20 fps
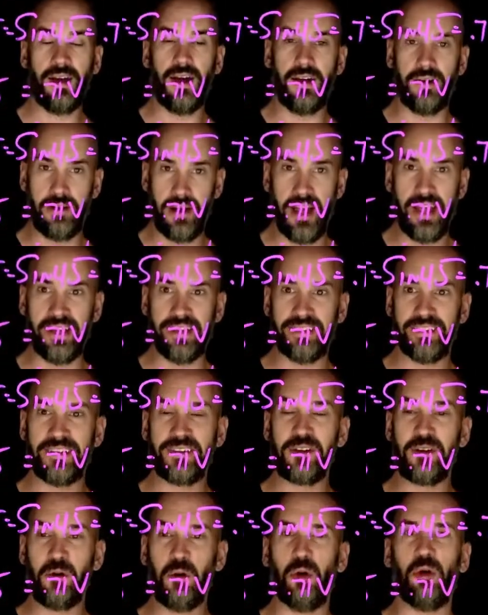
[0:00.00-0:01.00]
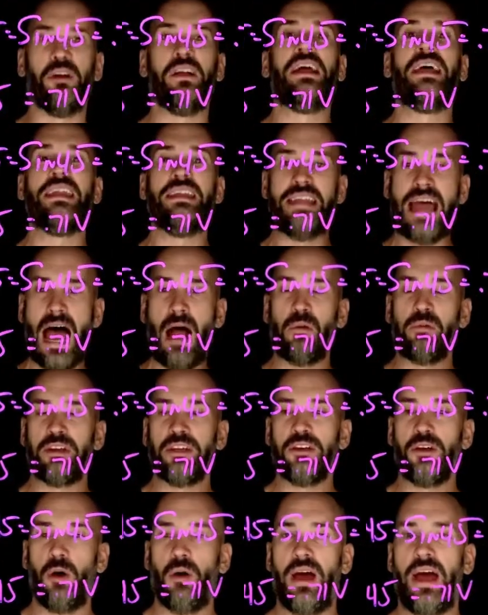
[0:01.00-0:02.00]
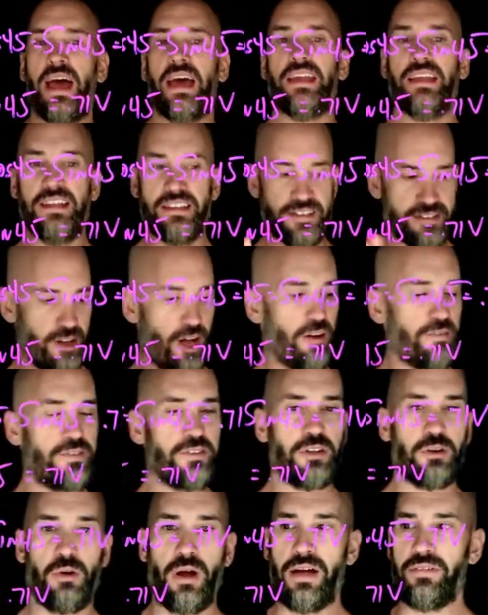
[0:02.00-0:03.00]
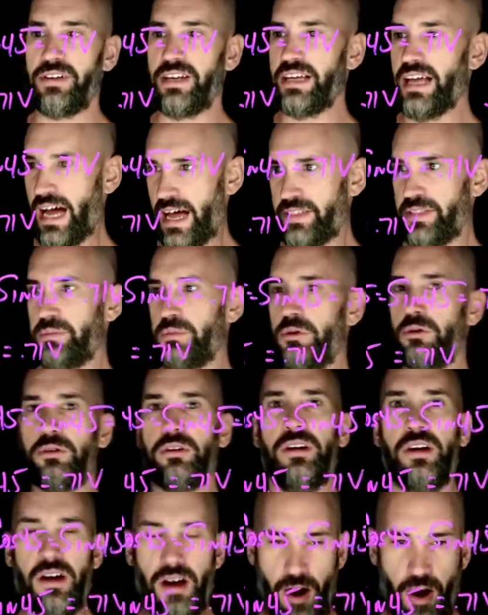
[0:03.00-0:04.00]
All right, cool. Now we can go ahead and solve for the gravity on the moon.